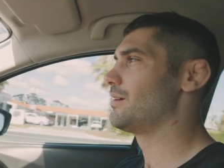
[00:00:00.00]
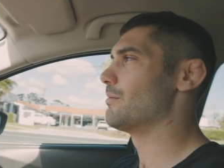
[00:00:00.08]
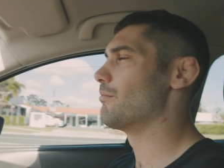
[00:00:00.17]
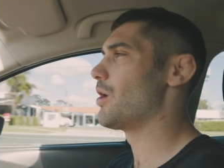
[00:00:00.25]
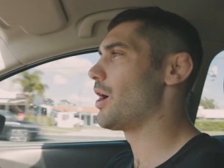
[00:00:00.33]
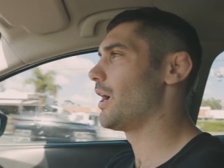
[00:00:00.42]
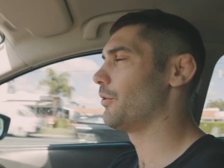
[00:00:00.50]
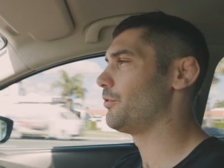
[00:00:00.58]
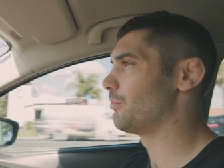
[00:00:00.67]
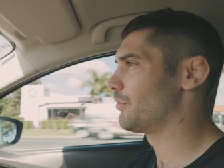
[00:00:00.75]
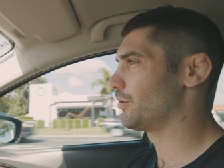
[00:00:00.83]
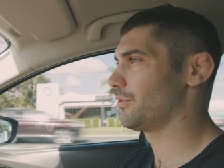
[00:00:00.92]

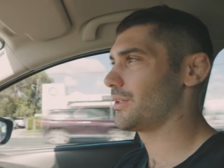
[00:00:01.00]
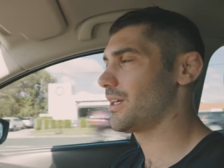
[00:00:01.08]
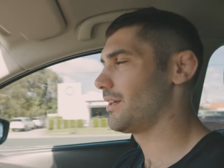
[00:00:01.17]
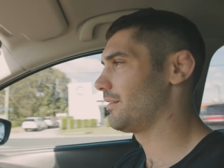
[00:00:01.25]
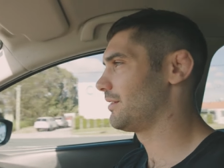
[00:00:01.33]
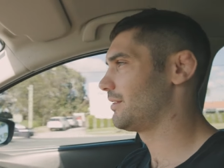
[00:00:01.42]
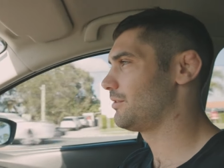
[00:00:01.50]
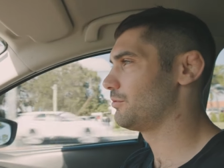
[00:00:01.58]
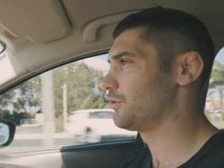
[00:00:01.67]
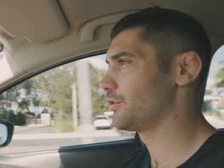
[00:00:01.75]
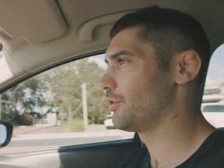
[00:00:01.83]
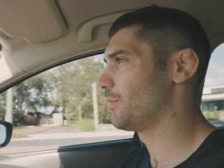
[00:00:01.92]
mild to moderate cut there's
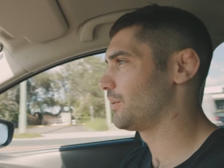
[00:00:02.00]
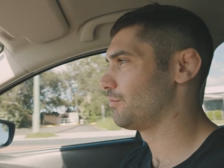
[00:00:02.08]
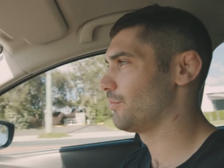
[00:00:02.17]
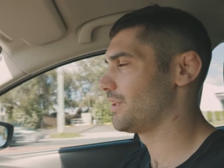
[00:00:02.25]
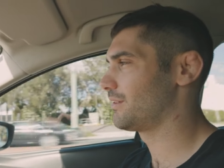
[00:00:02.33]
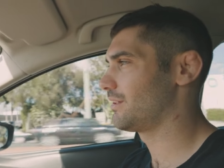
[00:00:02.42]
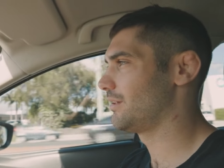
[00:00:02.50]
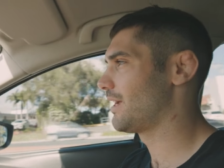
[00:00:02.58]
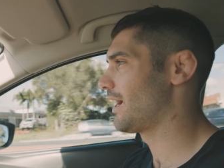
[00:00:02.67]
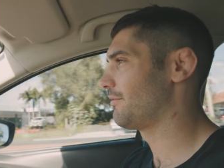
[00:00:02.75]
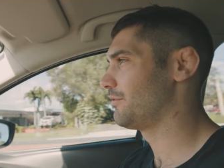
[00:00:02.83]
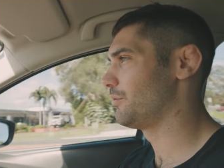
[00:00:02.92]
still so much risk and
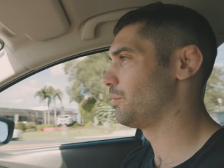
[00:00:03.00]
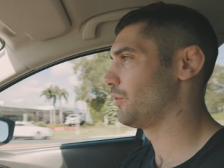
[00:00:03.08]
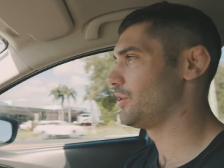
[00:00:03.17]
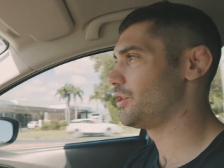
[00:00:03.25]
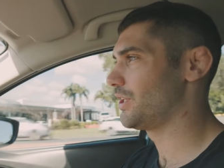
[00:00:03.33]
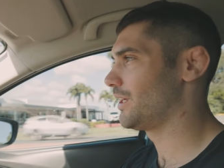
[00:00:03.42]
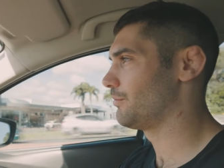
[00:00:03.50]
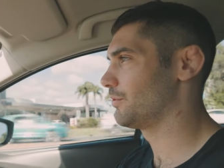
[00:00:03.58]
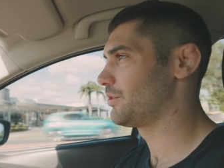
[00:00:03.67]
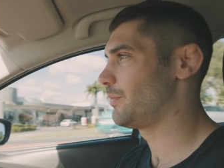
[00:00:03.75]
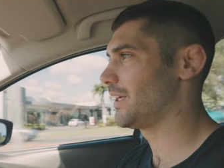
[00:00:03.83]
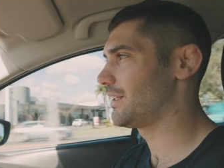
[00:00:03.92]
you have to appreciate and
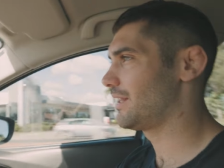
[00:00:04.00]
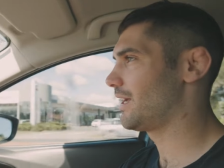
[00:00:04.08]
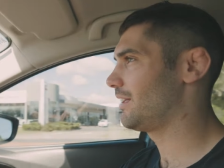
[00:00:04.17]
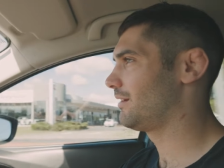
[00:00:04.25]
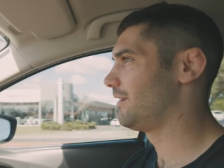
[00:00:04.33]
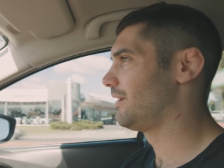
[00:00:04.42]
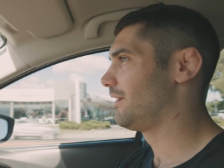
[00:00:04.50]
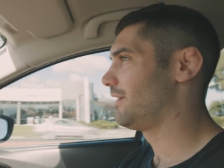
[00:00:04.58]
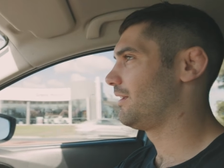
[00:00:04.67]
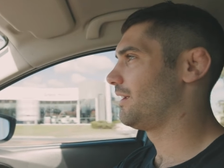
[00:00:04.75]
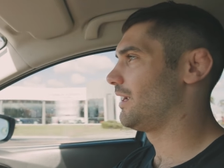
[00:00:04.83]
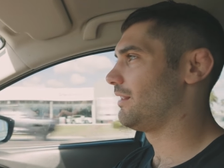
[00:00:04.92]
respect that
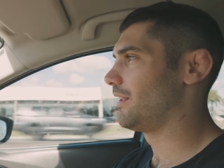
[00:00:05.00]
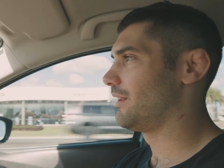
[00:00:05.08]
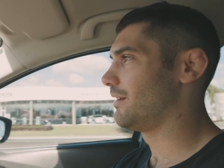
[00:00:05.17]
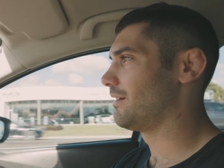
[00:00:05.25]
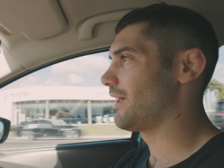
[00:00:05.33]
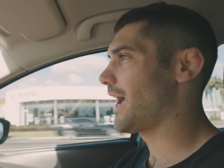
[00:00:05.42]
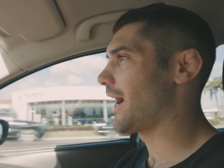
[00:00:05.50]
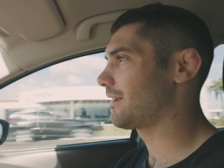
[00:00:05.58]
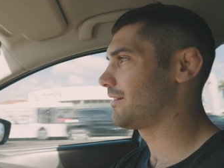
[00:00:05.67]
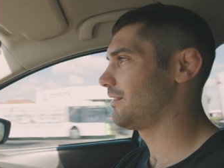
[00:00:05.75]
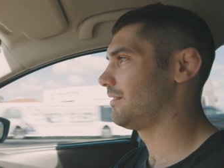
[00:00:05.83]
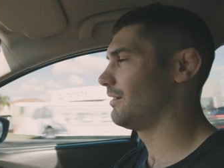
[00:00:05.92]
and then
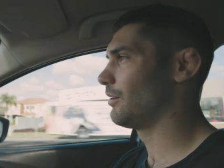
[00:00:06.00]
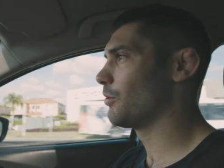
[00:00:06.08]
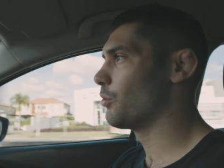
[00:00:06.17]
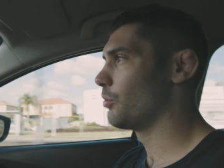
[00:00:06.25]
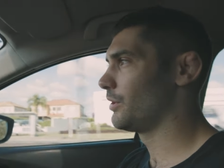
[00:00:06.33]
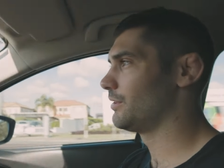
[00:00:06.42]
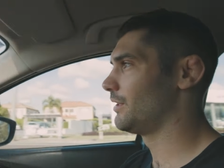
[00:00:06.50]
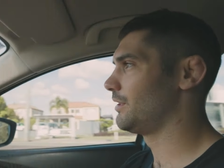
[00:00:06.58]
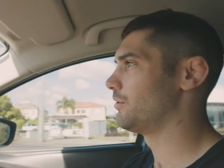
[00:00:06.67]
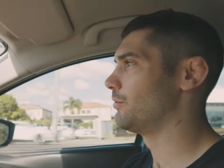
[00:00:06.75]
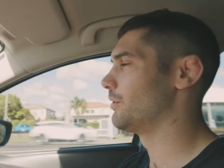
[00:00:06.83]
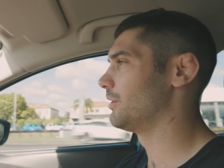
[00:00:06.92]
act
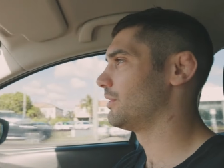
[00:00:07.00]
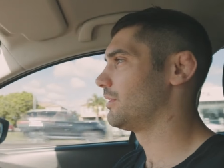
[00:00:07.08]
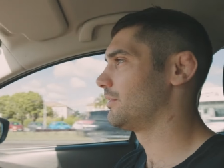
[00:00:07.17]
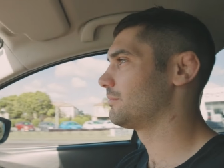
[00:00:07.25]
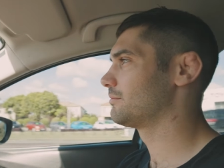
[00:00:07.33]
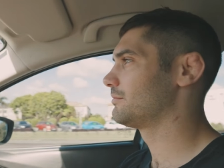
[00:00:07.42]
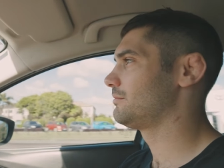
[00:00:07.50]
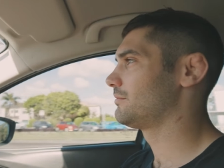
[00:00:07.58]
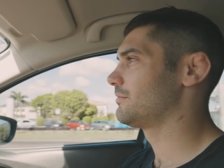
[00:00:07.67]
accordingly to it